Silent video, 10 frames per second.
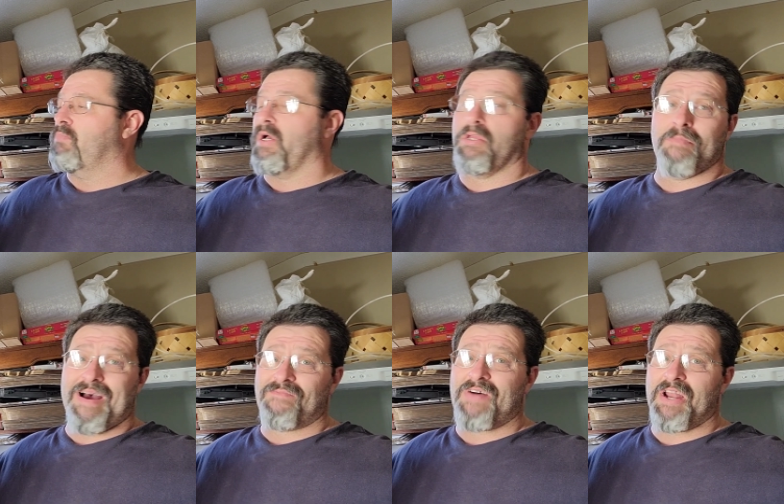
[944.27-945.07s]
but you
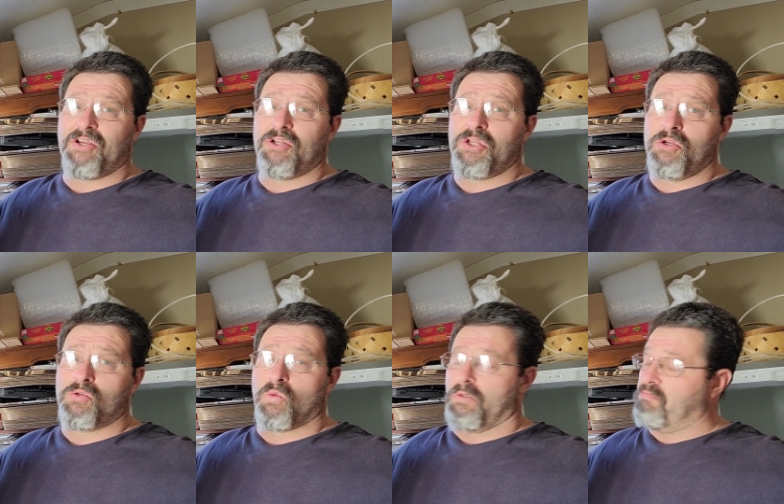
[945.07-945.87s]
might find a good
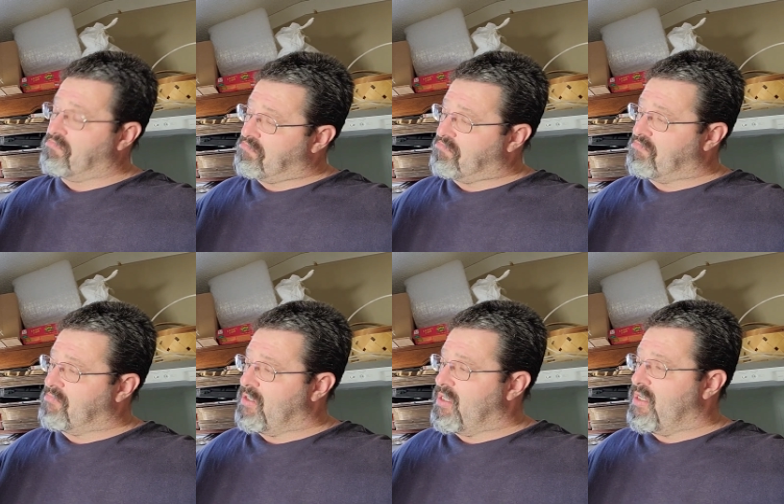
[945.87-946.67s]
used one.
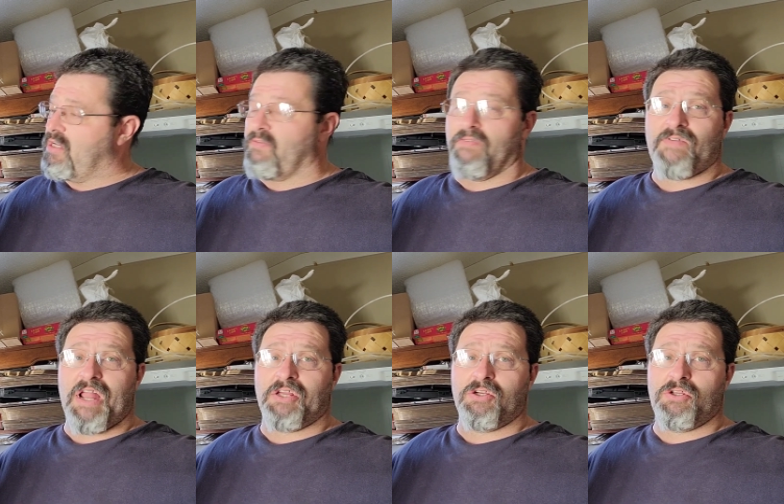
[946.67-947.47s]
If you can
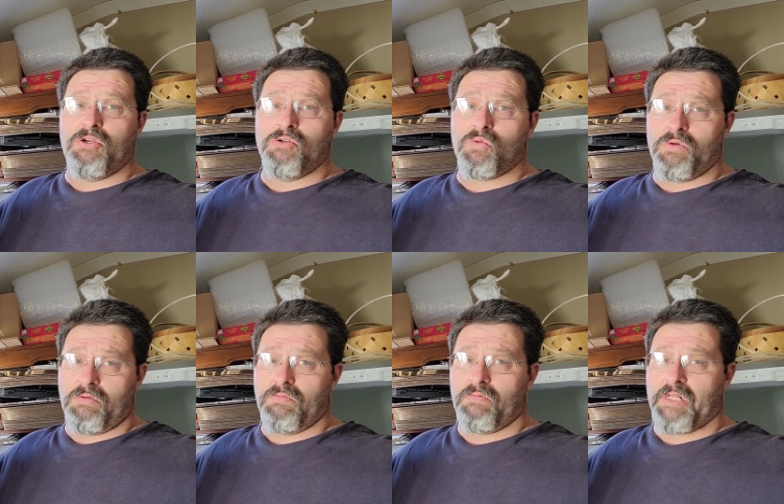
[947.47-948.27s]
find a good used
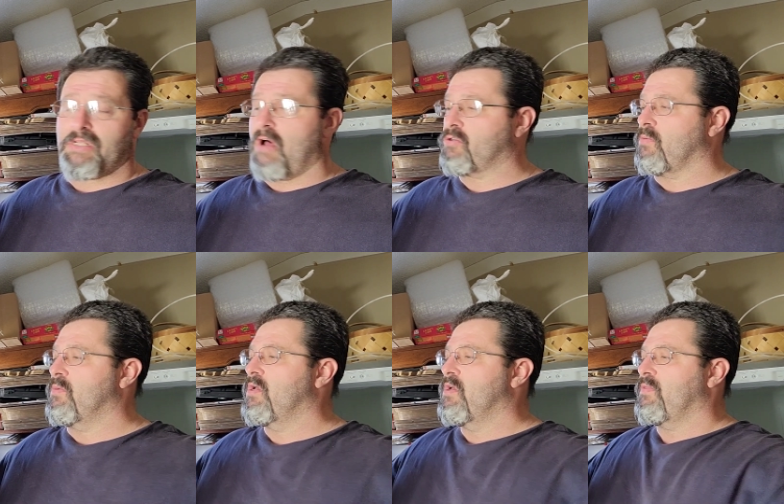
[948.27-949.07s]
one, that's awesome.
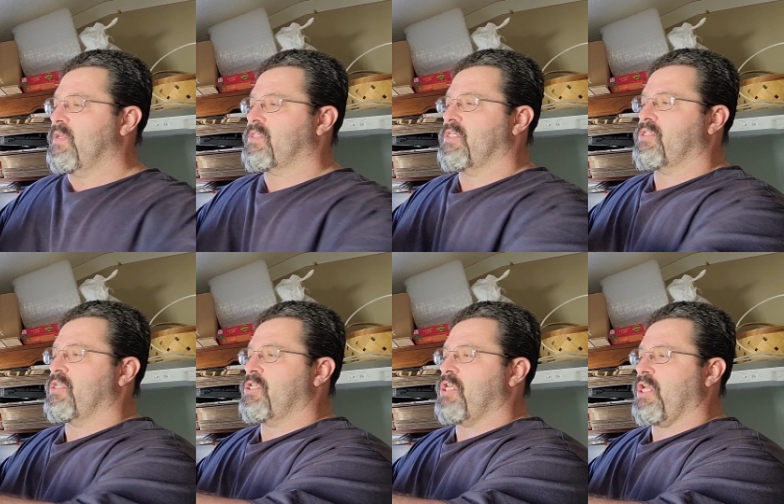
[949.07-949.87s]
This is
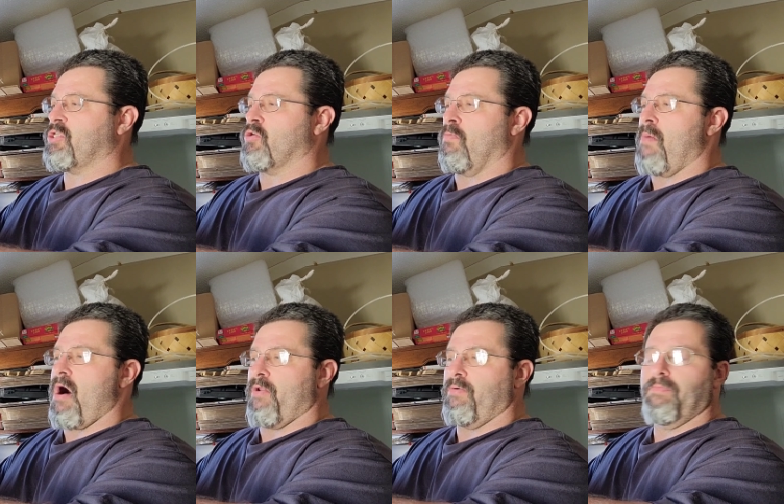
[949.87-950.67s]
the digital
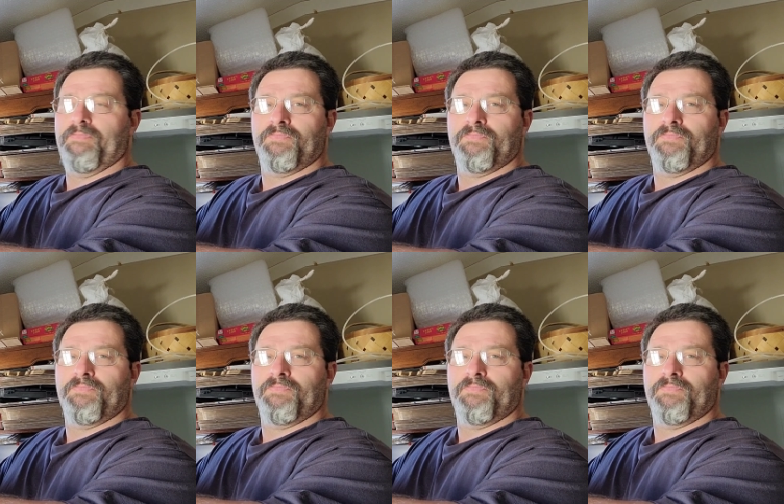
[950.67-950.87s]
model.